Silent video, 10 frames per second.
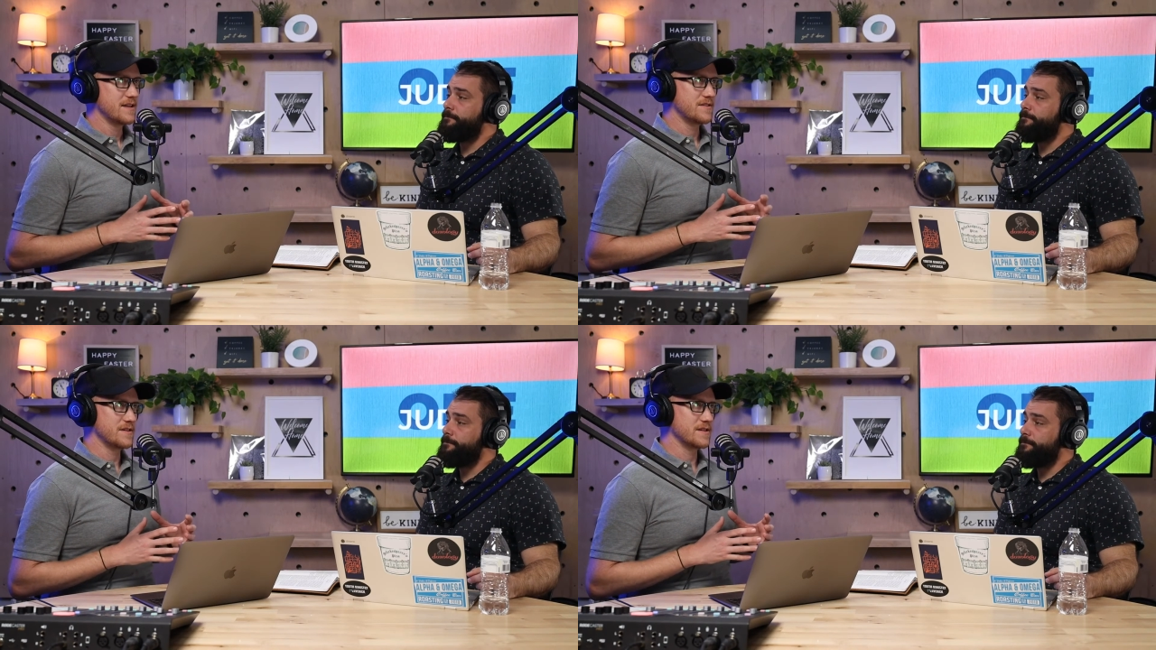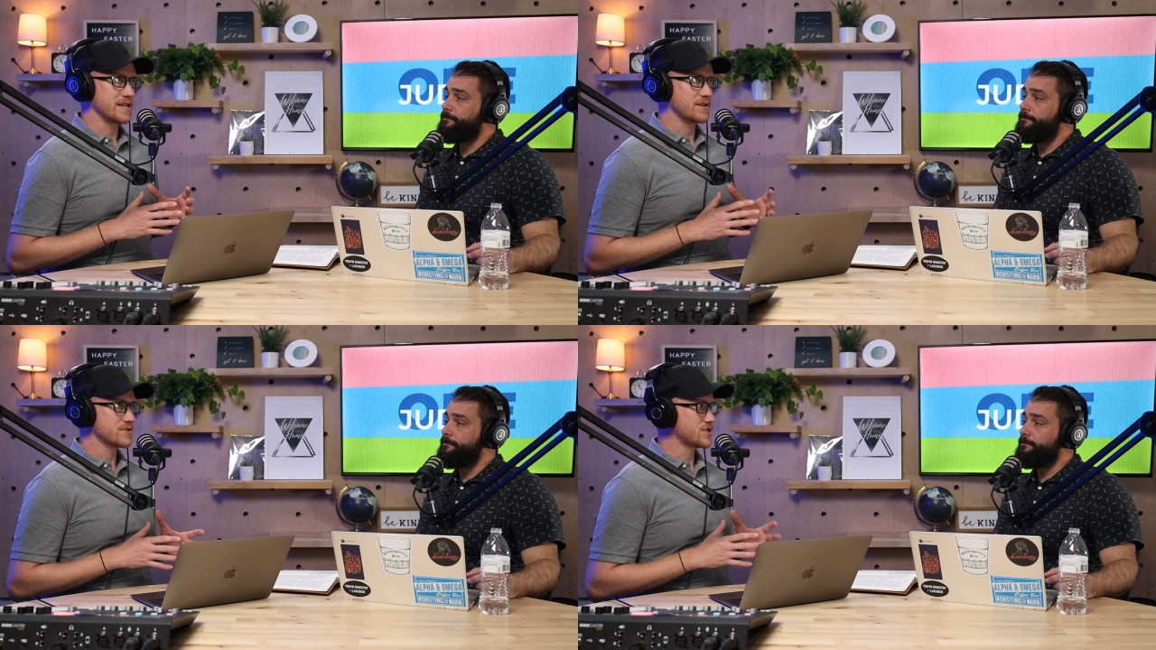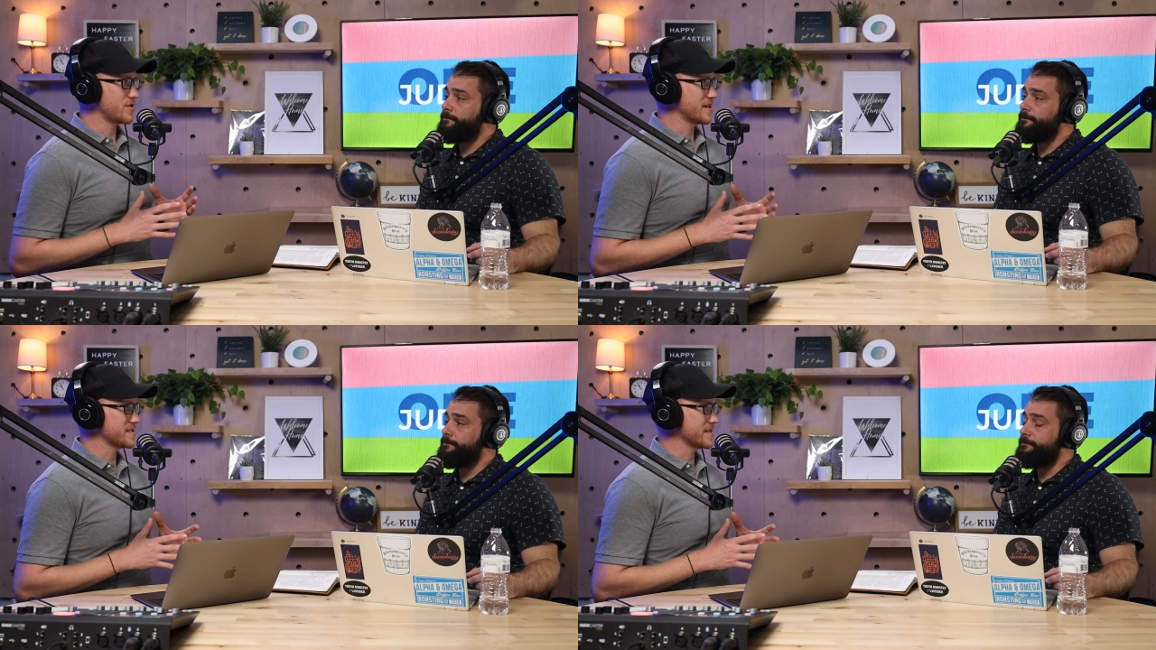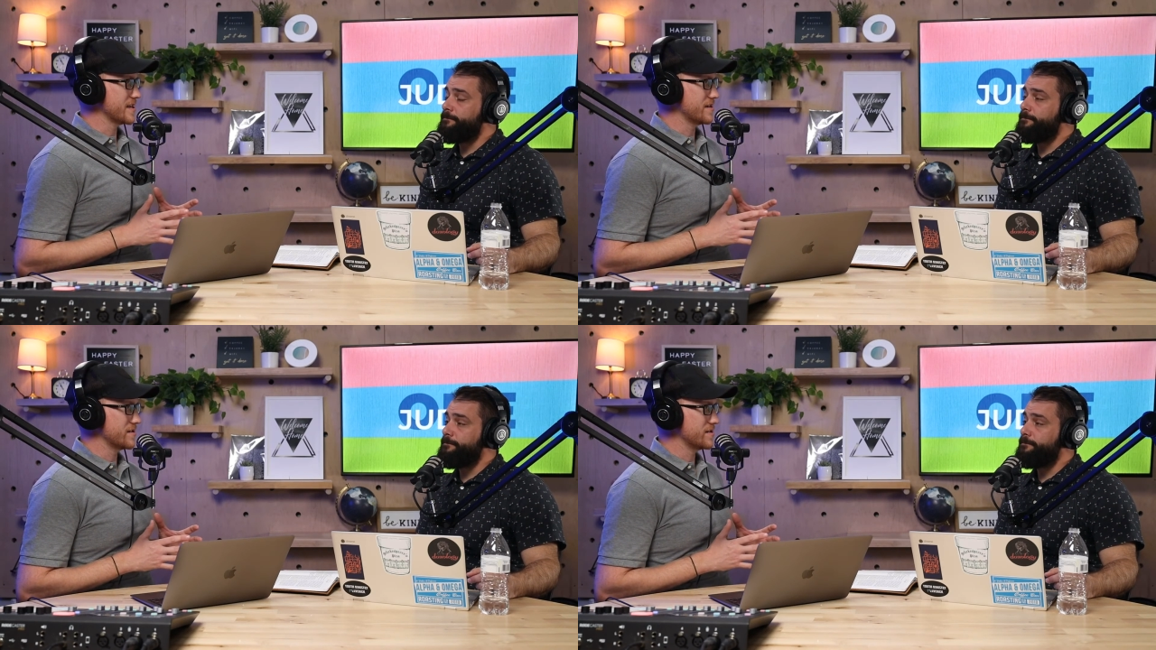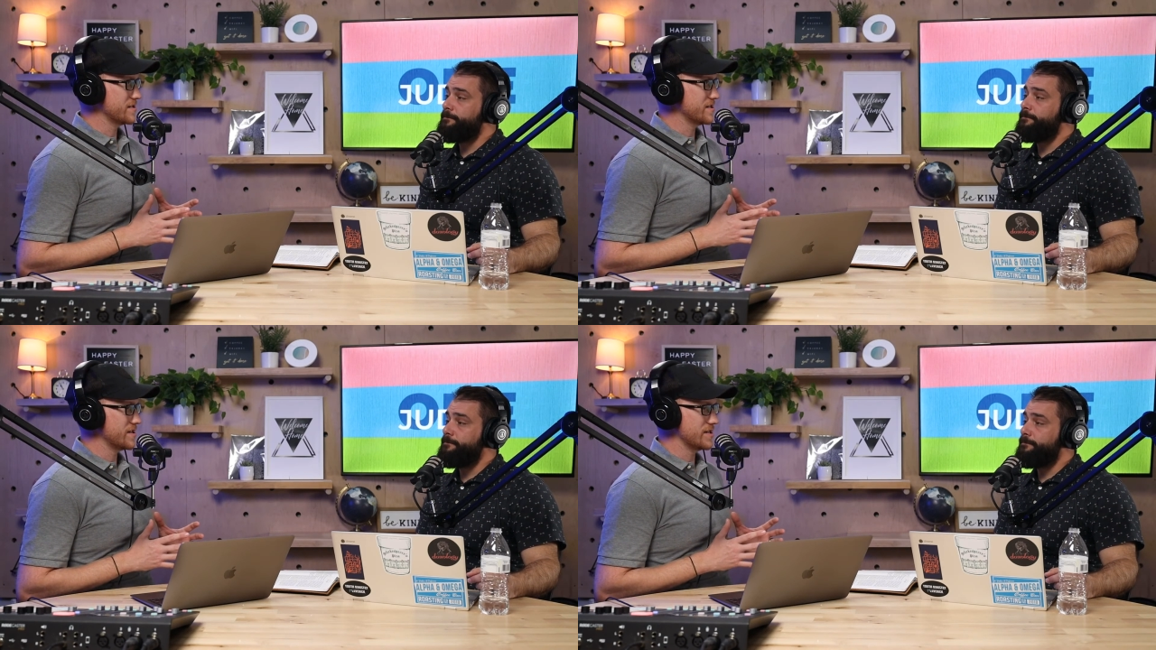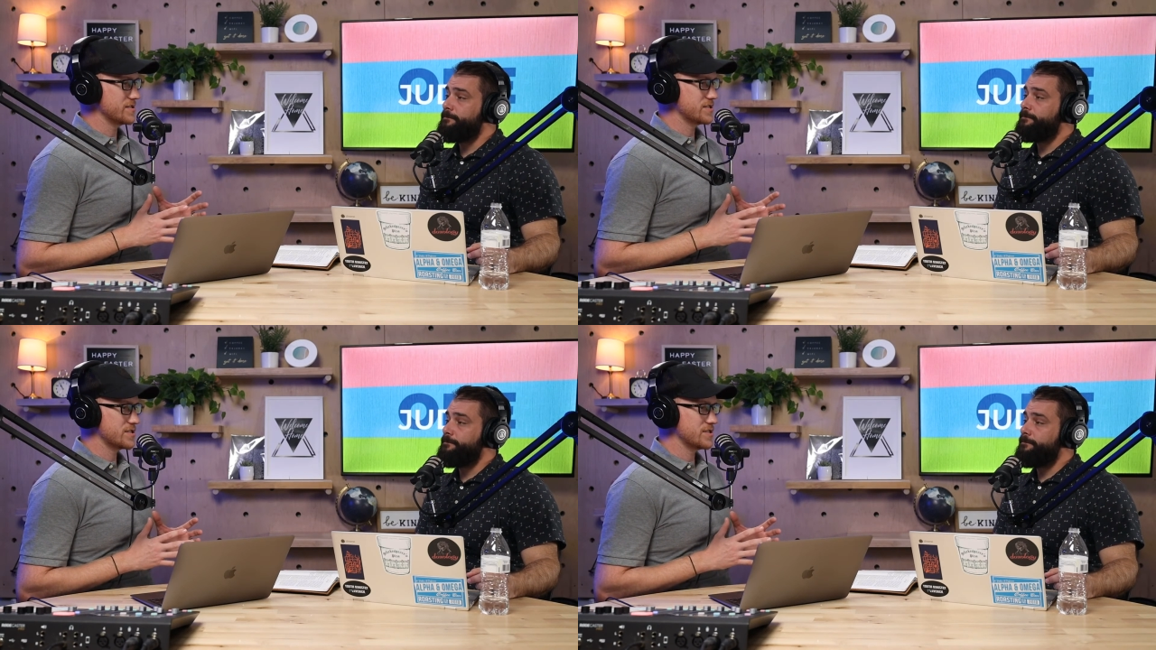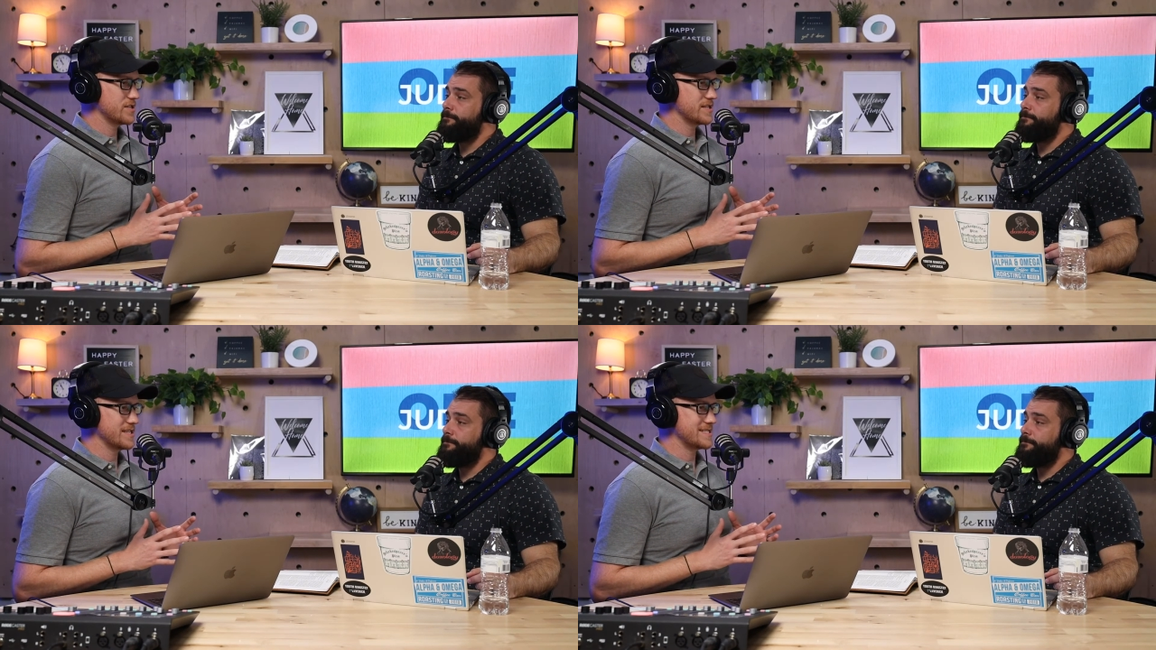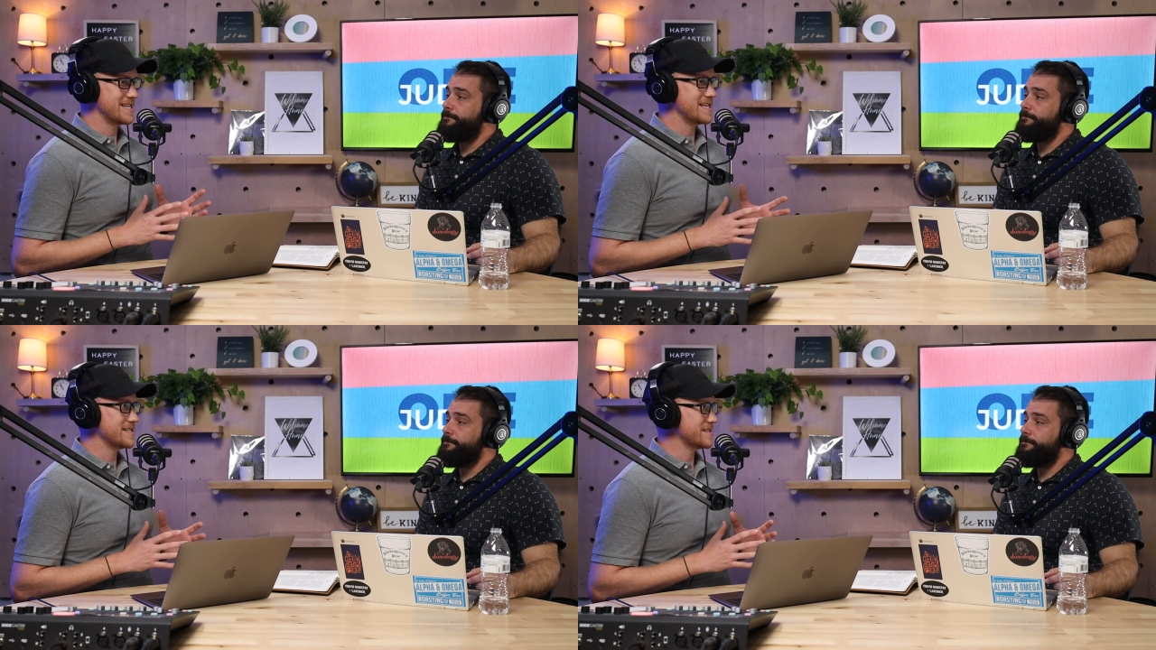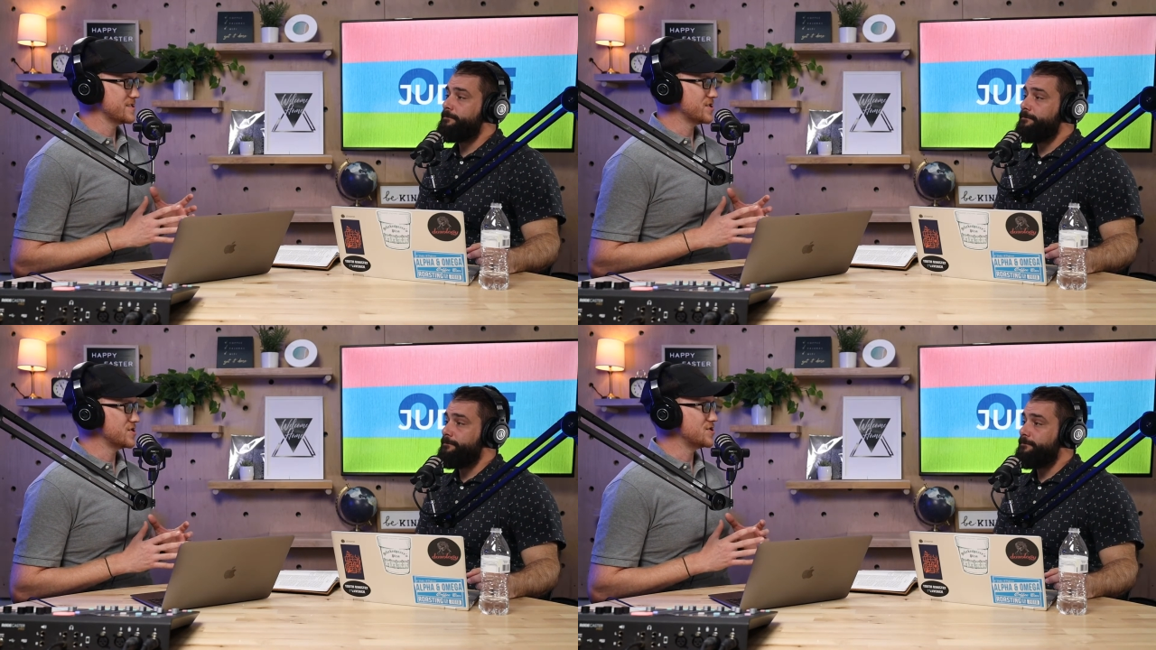Speaker 1: the english translator's intent to